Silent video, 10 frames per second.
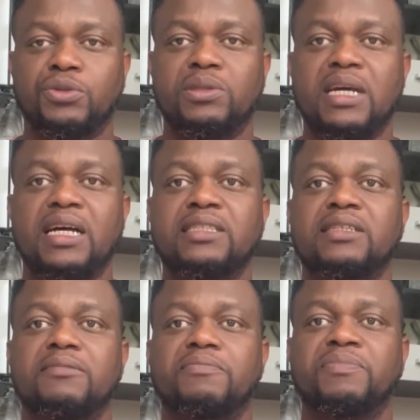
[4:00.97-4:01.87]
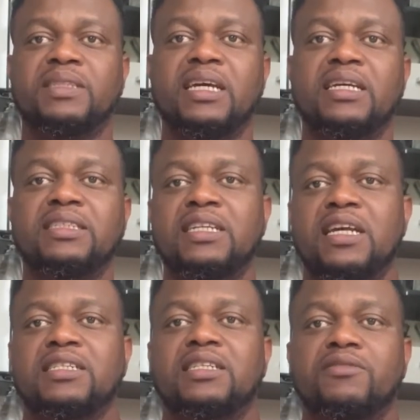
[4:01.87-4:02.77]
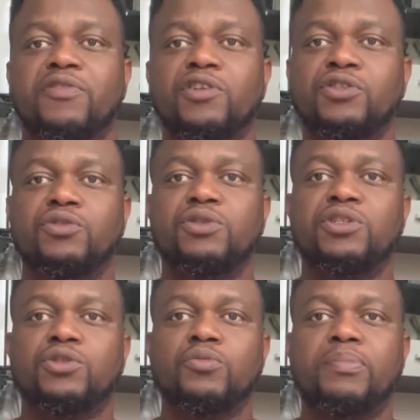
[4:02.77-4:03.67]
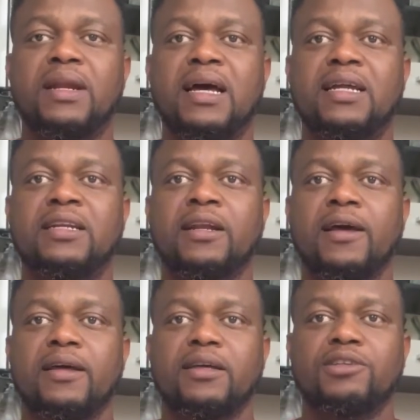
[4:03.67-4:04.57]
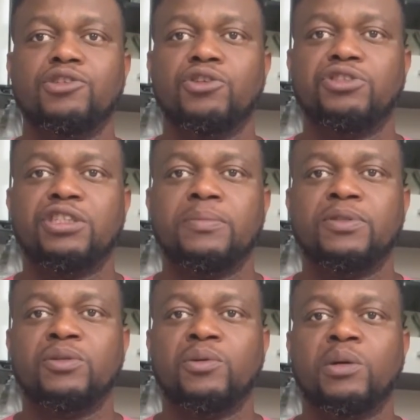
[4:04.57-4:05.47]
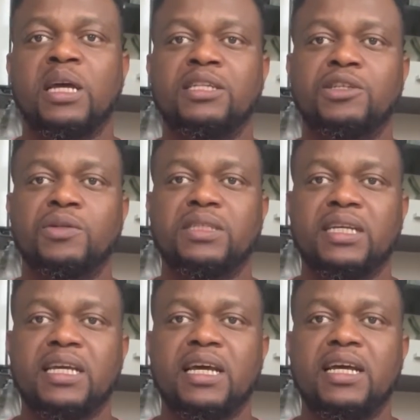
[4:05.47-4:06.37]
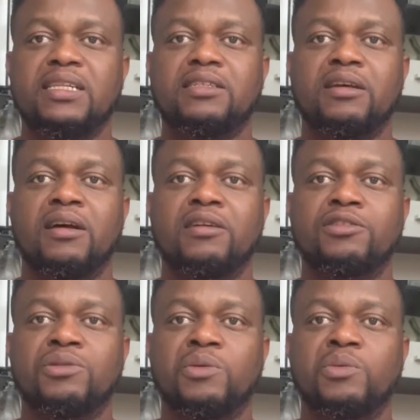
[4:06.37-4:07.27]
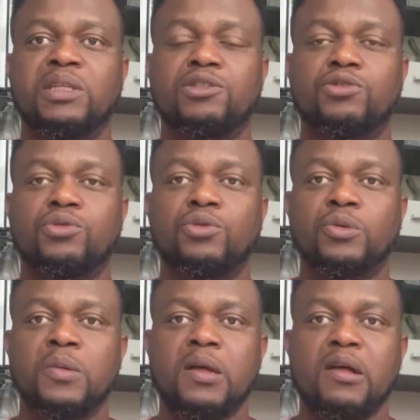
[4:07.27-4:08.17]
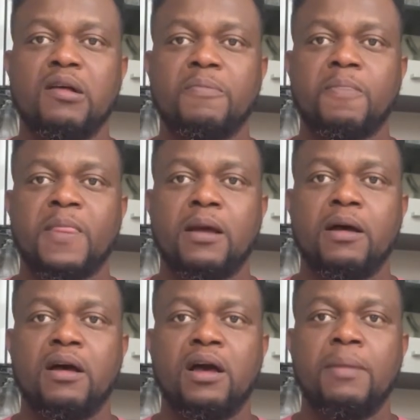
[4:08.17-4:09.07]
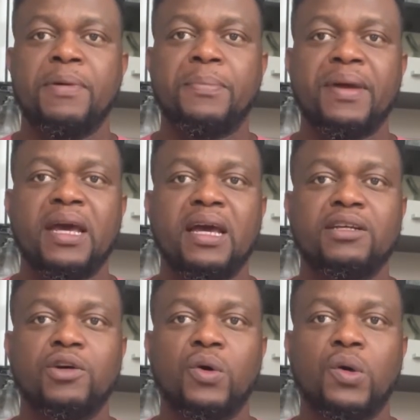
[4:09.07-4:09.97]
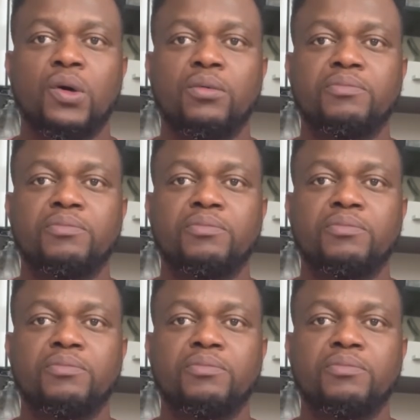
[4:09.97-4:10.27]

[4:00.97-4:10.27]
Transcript: that, then the next thing for you to do is to plan your trip. You get your tickets, you need to prepare your